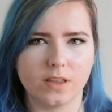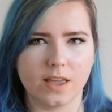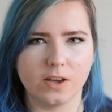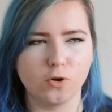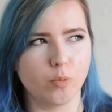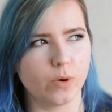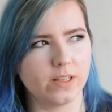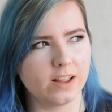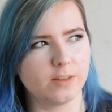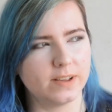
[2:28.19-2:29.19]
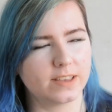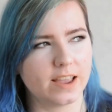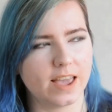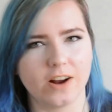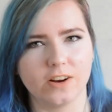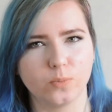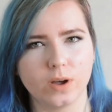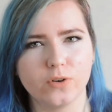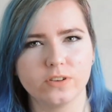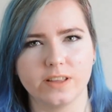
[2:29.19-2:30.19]
incorporate that into my skincare as
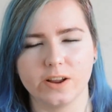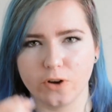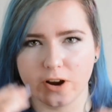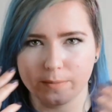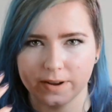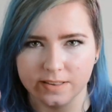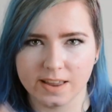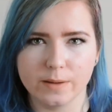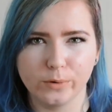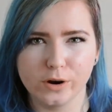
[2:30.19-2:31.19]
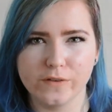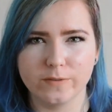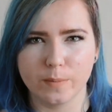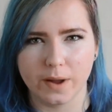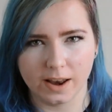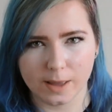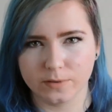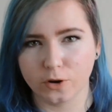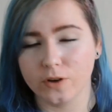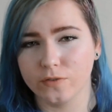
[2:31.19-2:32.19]
well, so that not only my skin improves, but my
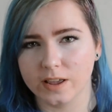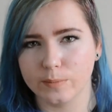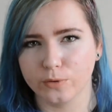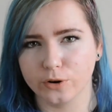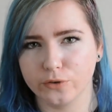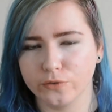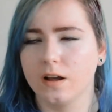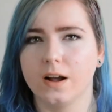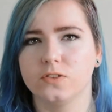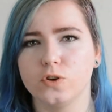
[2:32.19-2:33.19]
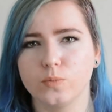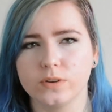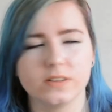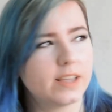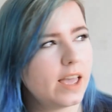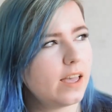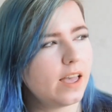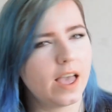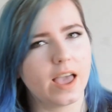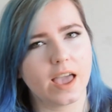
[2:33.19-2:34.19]
lips hopefully improve. I do want to get
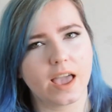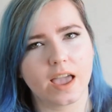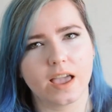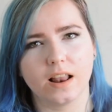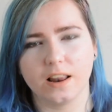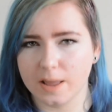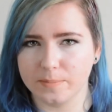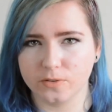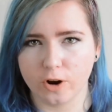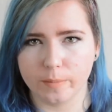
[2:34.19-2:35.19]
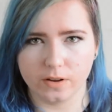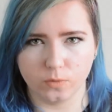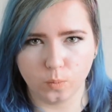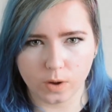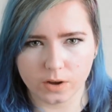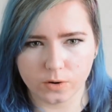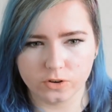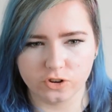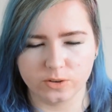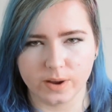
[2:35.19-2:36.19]
a lip scrub as well,
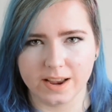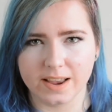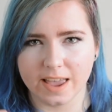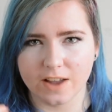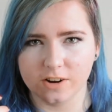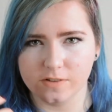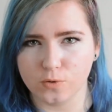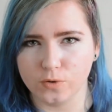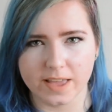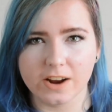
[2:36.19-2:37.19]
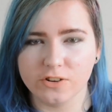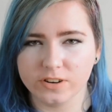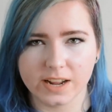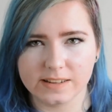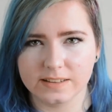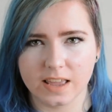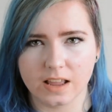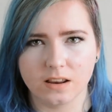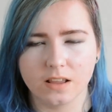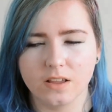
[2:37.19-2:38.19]
just so I can get rid of all the extra dead skin,